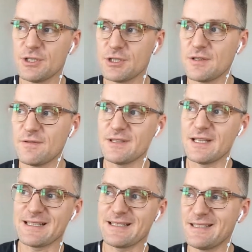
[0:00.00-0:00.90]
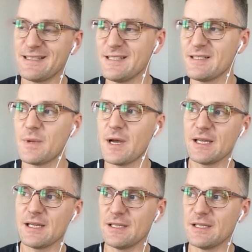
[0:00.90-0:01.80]
decided to serve Russian
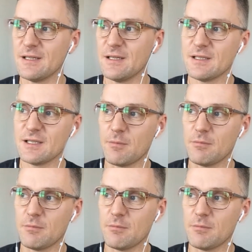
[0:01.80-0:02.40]
interests.